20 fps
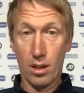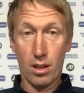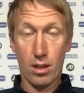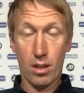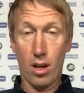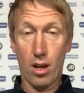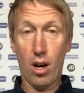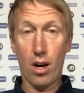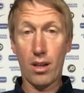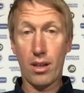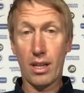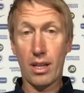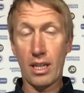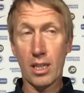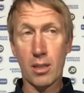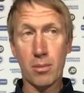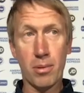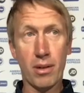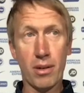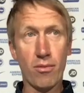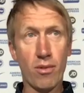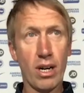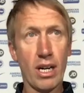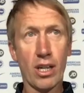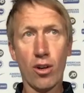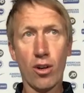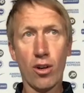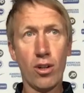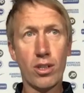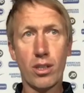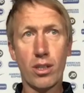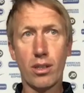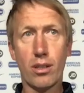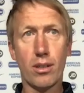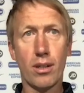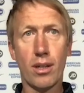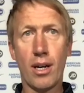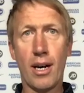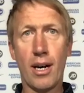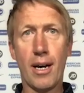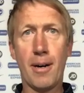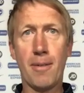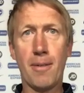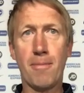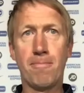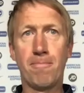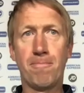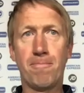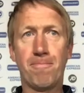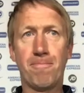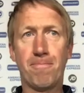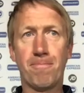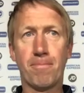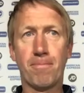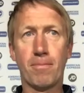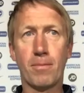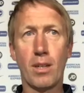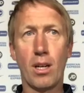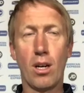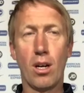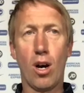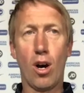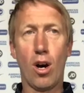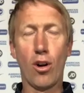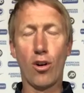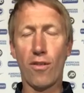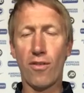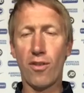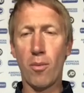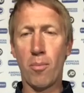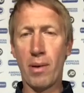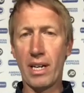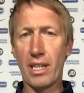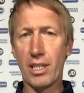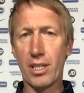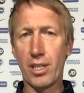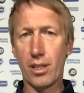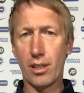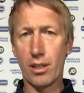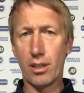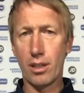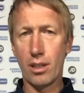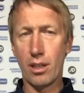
No, I think he's been really good. On and off the pitch,